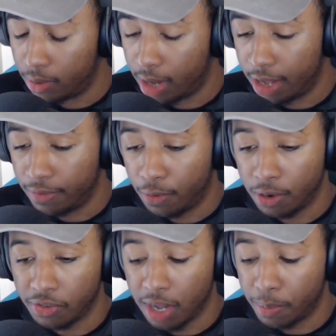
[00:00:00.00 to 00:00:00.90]
Like,
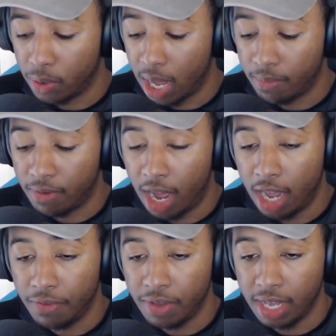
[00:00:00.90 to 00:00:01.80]
for example, game
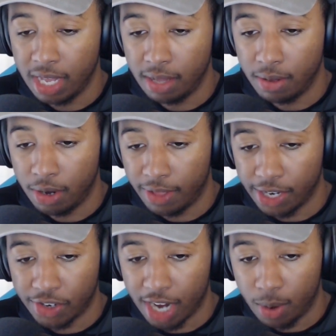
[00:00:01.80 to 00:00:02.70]
5, he hit,
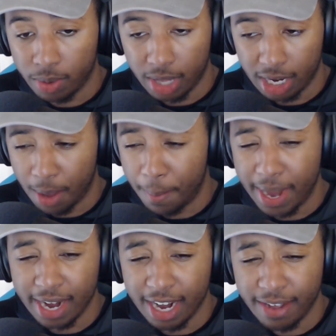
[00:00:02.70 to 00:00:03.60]
that shot with like a
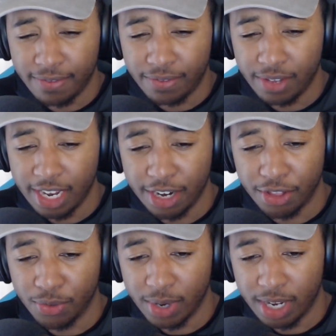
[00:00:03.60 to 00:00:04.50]
minute left. He hit
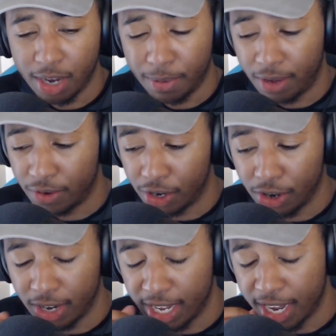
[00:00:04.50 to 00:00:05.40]
a 3 coming off a
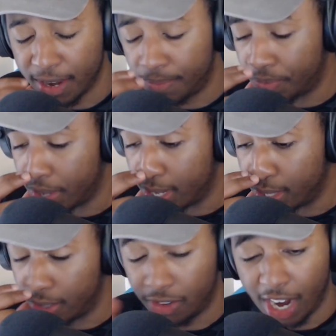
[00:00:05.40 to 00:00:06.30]
curl again,
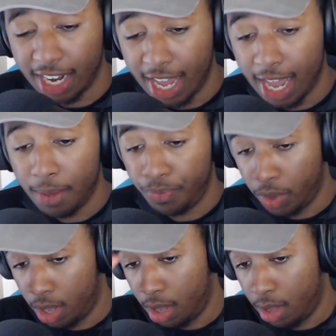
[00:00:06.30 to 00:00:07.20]
tied the game.
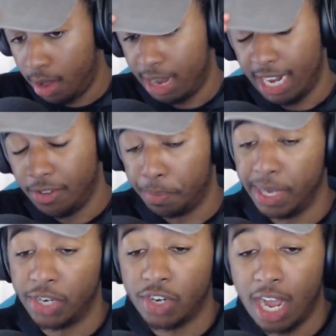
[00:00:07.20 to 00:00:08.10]
And that's a
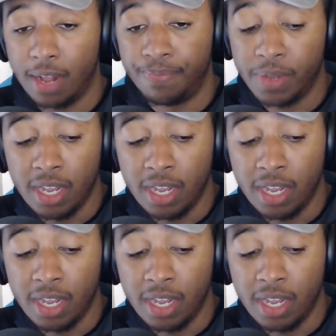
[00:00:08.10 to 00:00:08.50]
big shot.